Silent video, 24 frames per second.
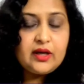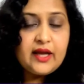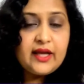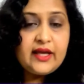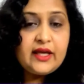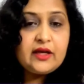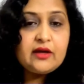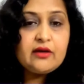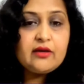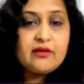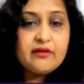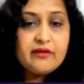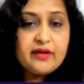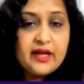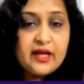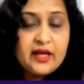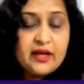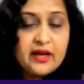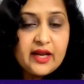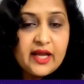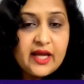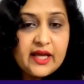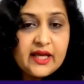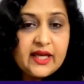like uh,
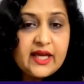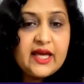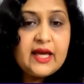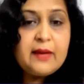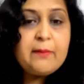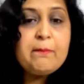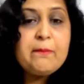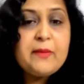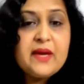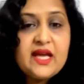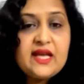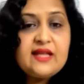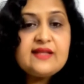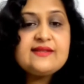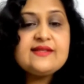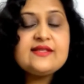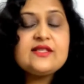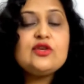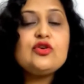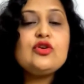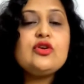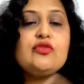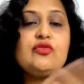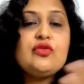reiki
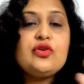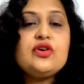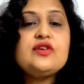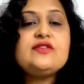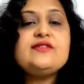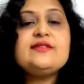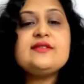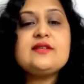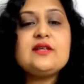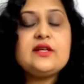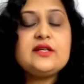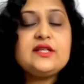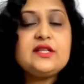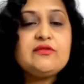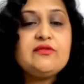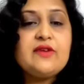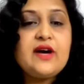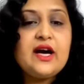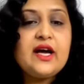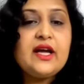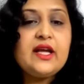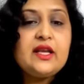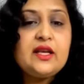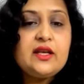means universal
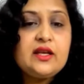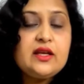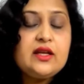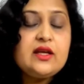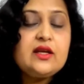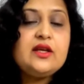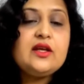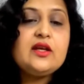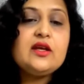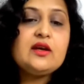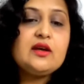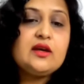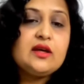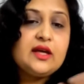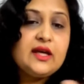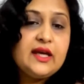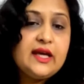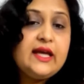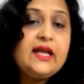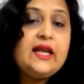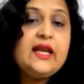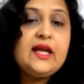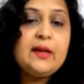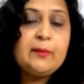divine
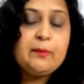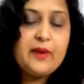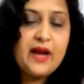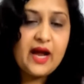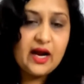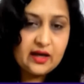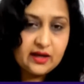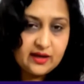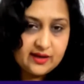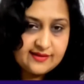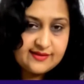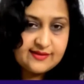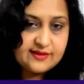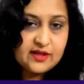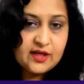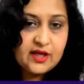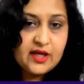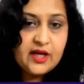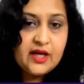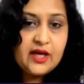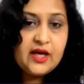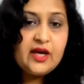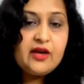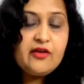healing practice
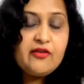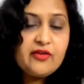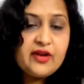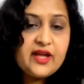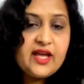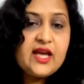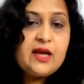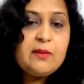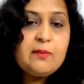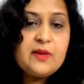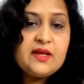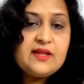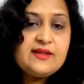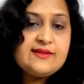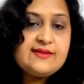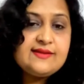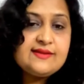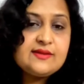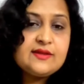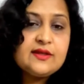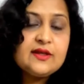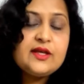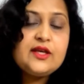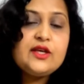Rei
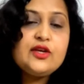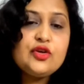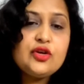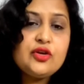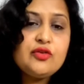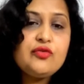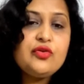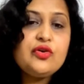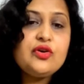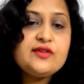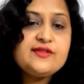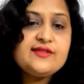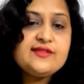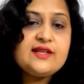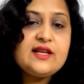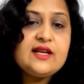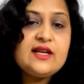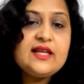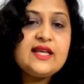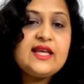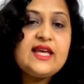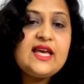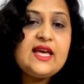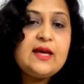means
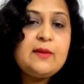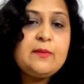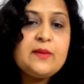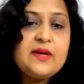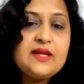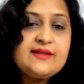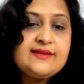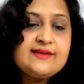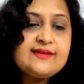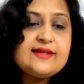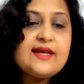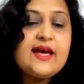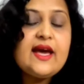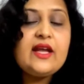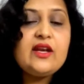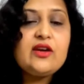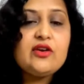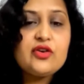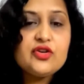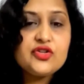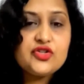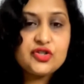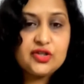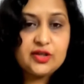universal, Ki means
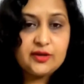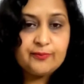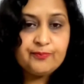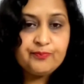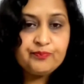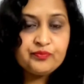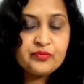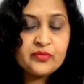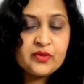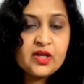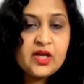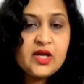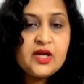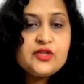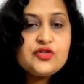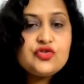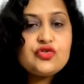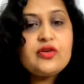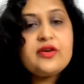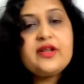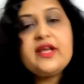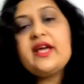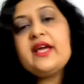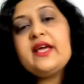energy.
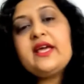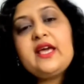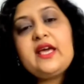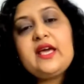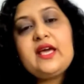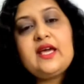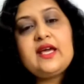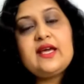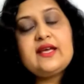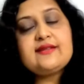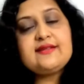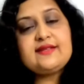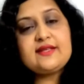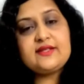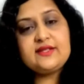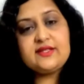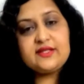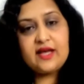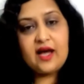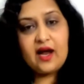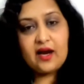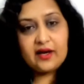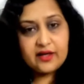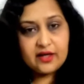So Reiki is
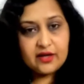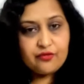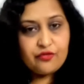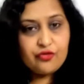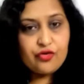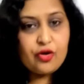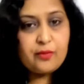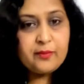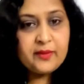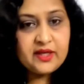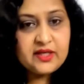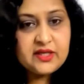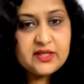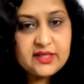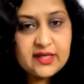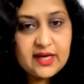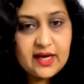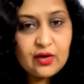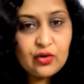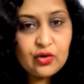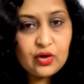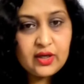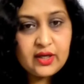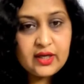started from
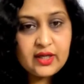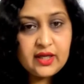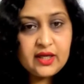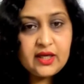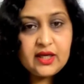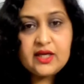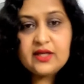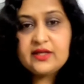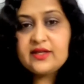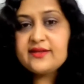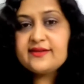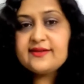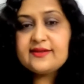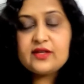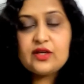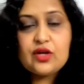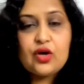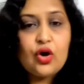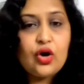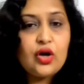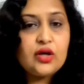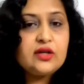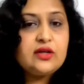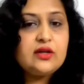India only. It is
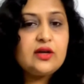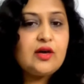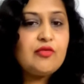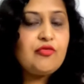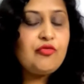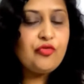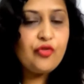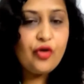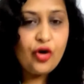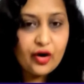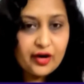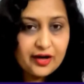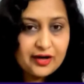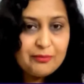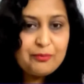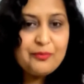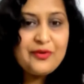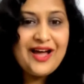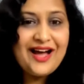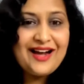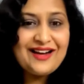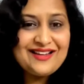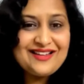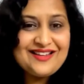not a
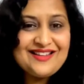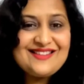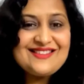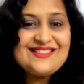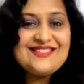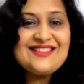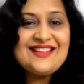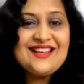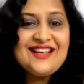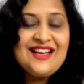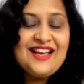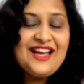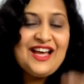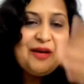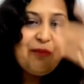foreign practice,